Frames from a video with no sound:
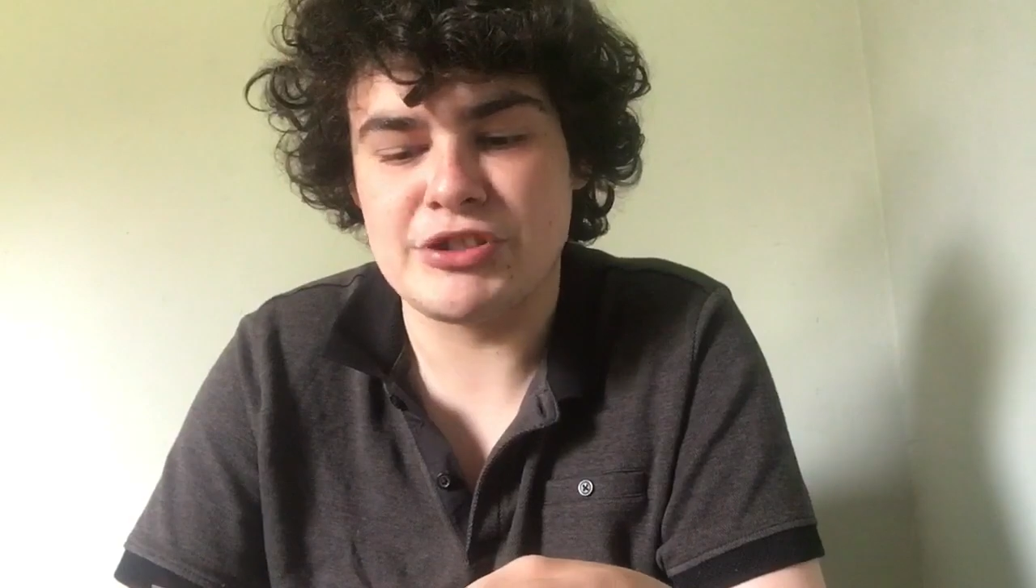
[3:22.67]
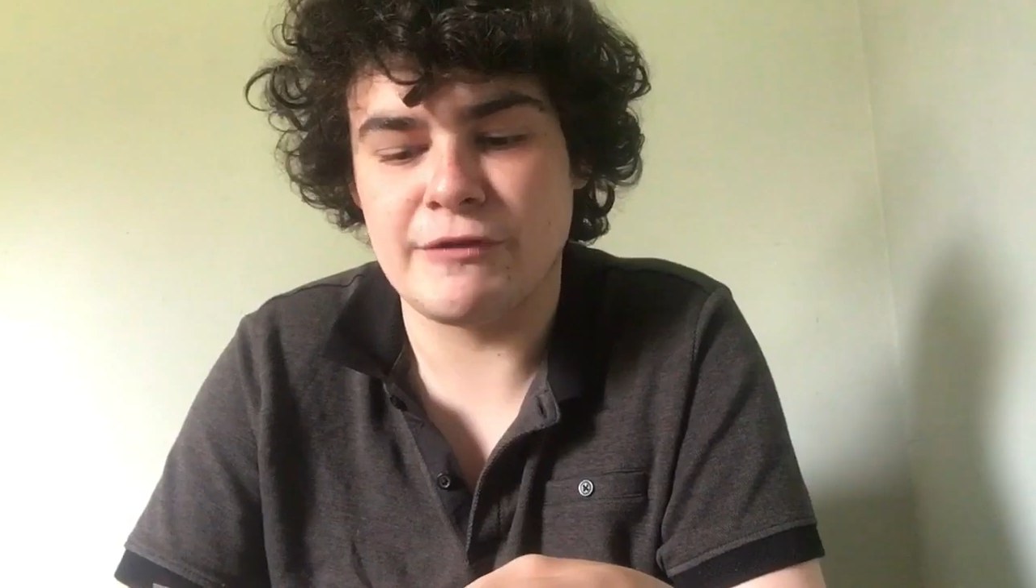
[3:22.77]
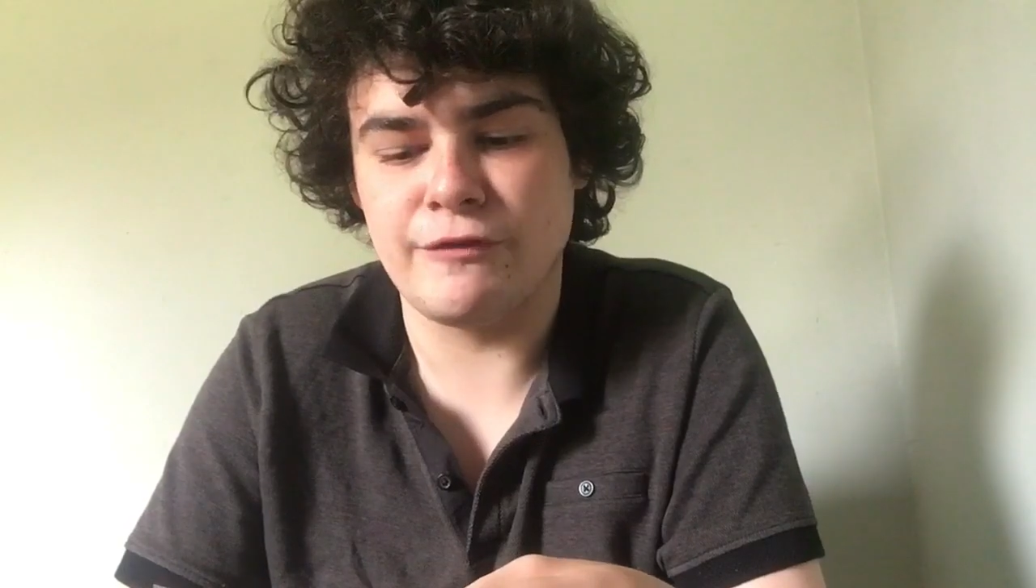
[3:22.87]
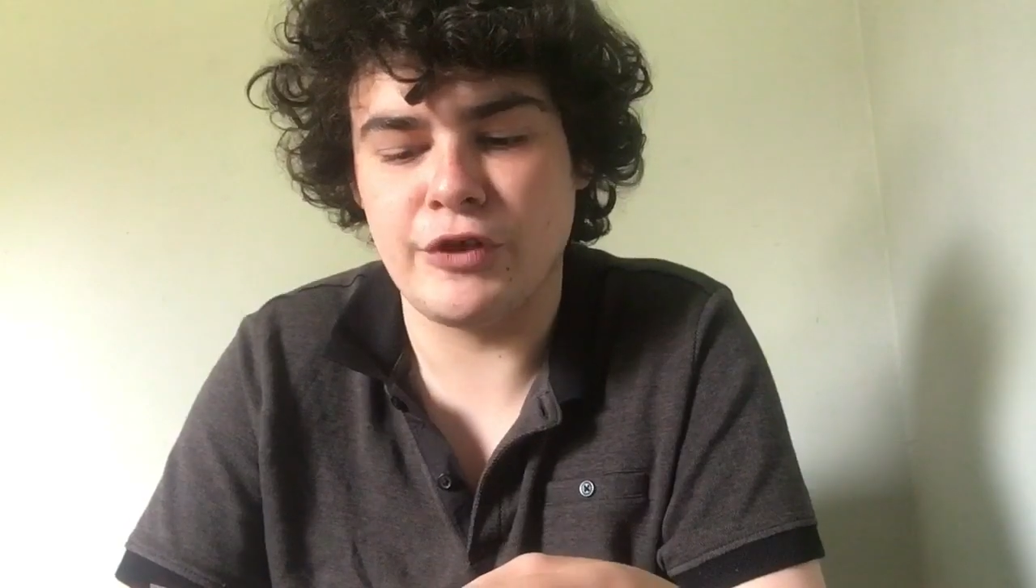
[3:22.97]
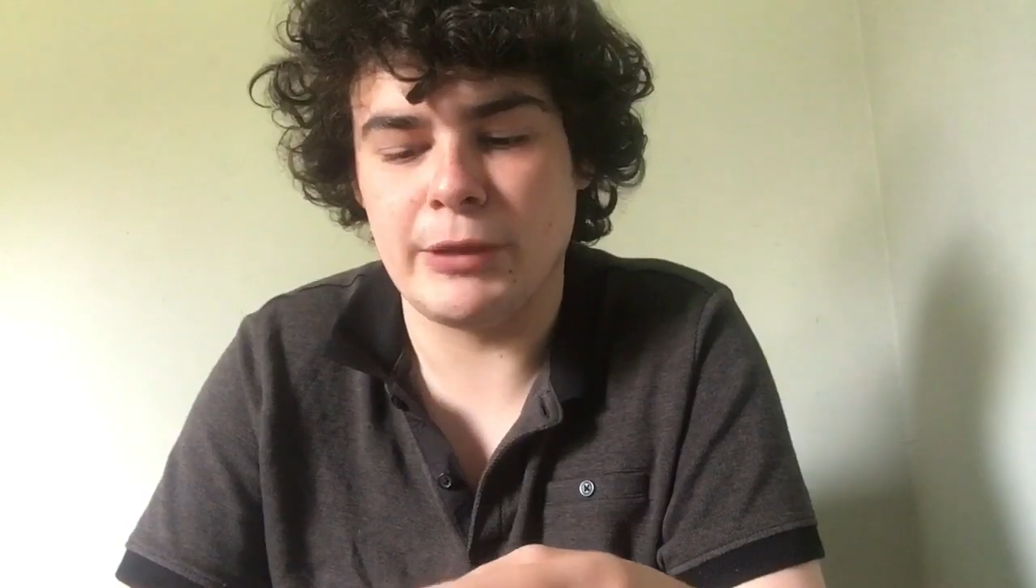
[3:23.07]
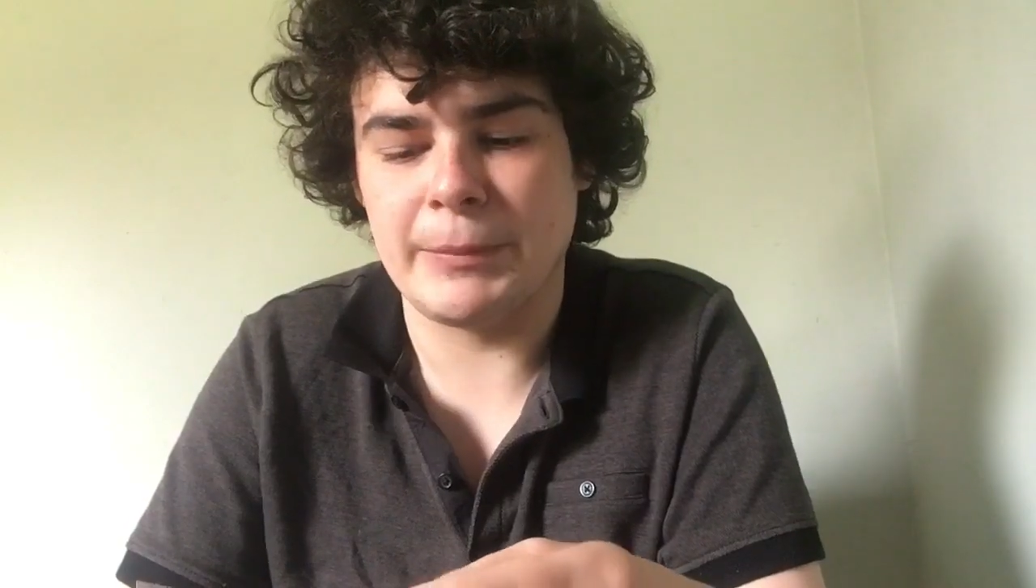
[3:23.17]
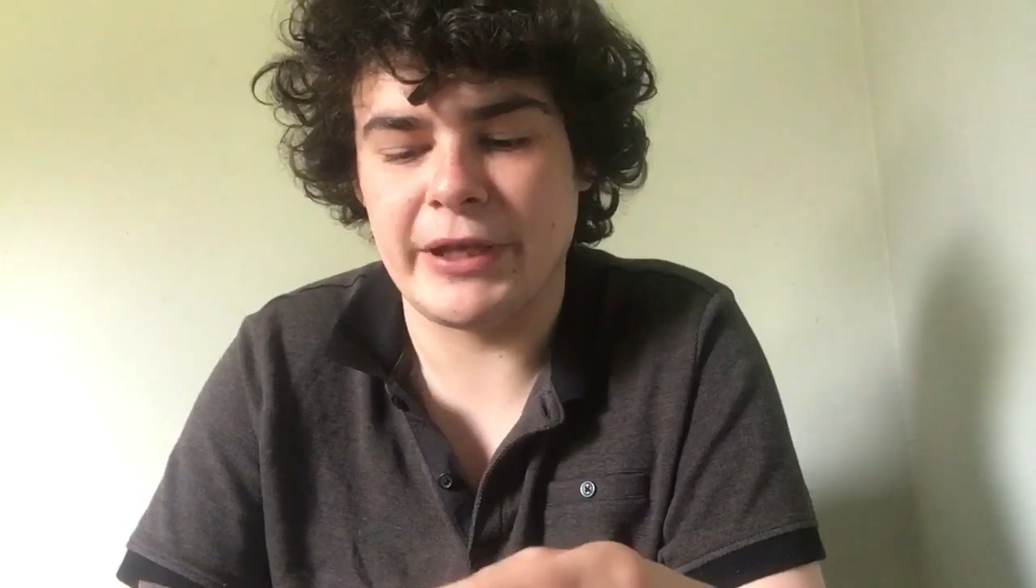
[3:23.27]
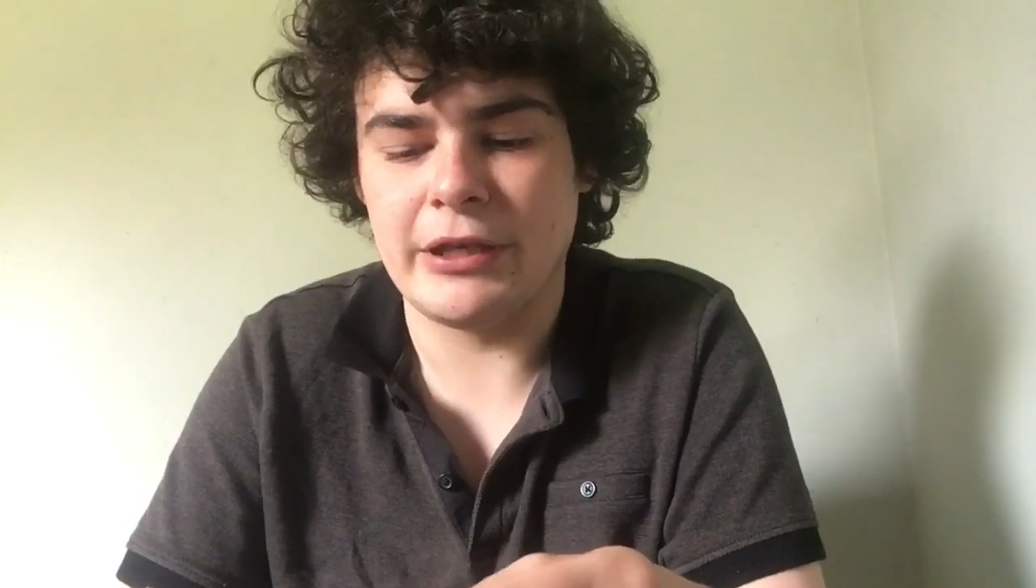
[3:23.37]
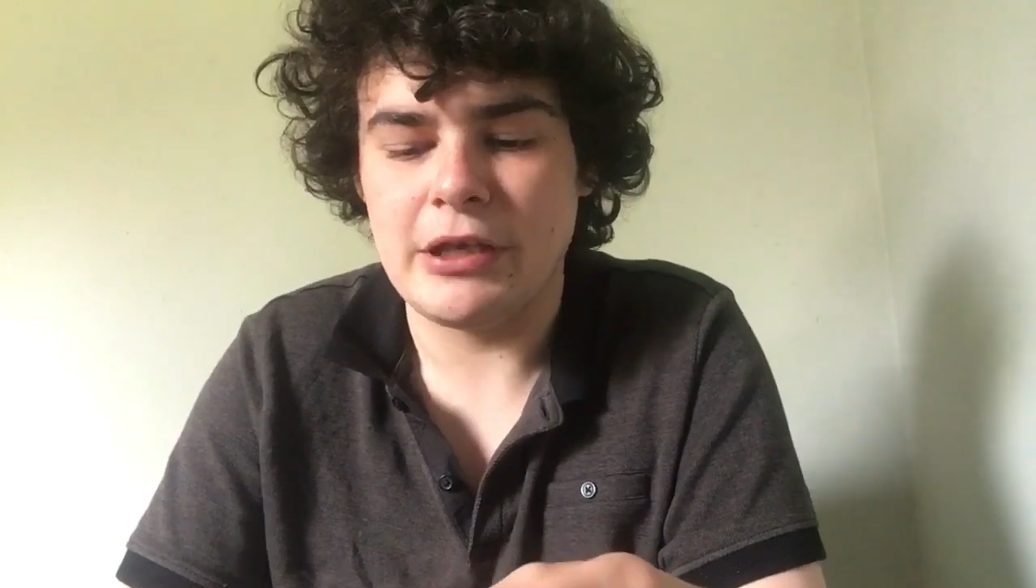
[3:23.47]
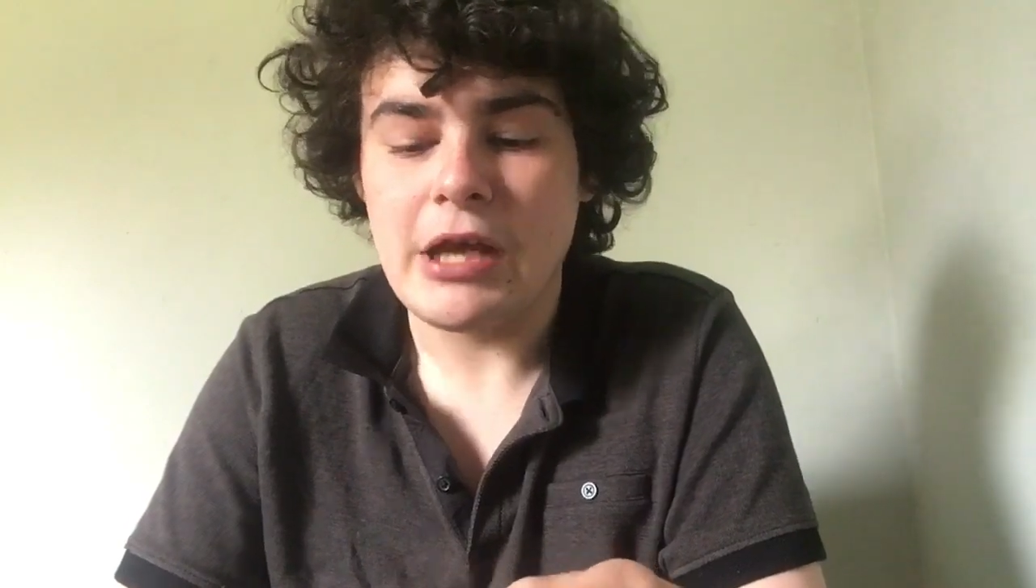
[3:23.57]
to
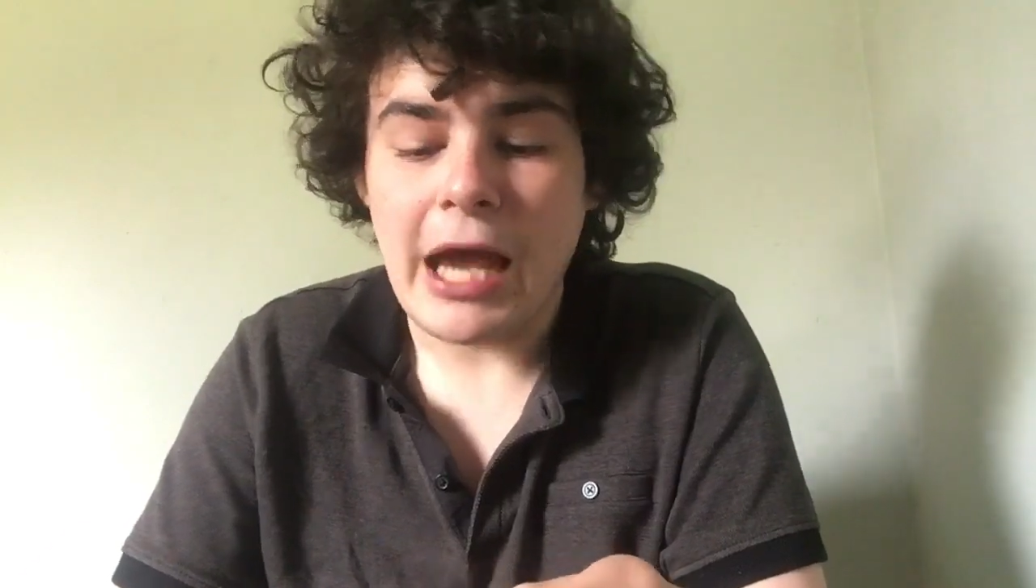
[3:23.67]
freebie.